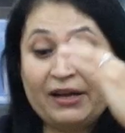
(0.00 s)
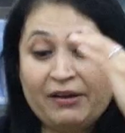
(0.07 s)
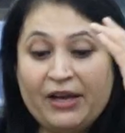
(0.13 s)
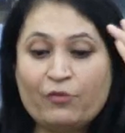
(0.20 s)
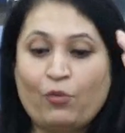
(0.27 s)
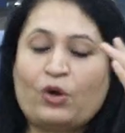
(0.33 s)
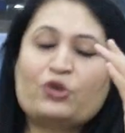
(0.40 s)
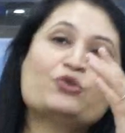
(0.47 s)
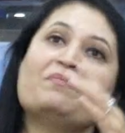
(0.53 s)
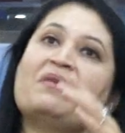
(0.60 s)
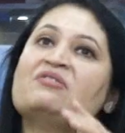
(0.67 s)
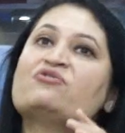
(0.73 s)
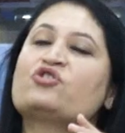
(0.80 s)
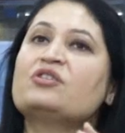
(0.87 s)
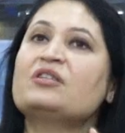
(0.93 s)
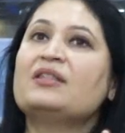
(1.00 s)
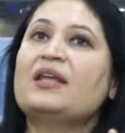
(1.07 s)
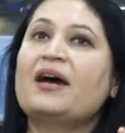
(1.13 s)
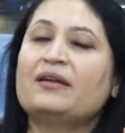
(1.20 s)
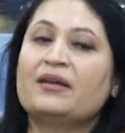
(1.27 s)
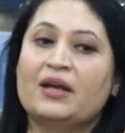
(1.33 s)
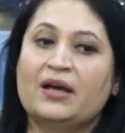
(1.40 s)
really want to mention
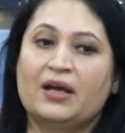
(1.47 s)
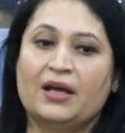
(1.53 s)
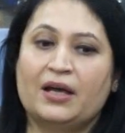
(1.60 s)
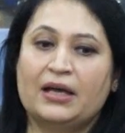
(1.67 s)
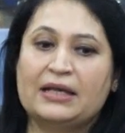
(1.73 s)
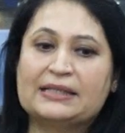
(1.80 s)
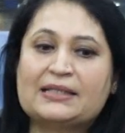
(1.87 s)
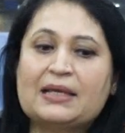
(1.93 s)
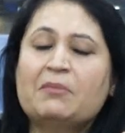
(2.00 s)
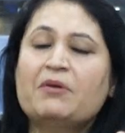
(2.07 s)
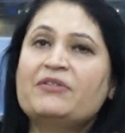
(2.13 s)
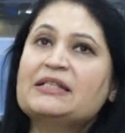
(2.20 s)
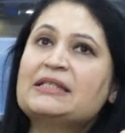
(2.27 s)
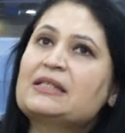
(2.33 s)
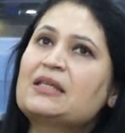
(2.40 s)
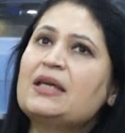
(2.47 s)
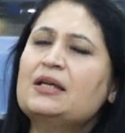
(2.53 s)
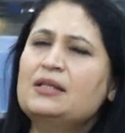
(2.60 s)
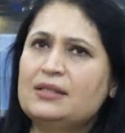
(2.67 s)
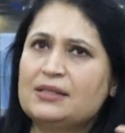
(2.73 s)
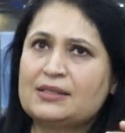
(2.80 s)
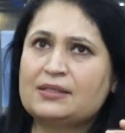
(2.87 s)
that some of the
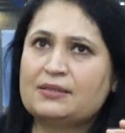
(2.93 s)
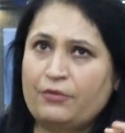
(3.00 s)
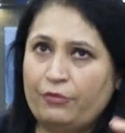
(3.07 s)
skills,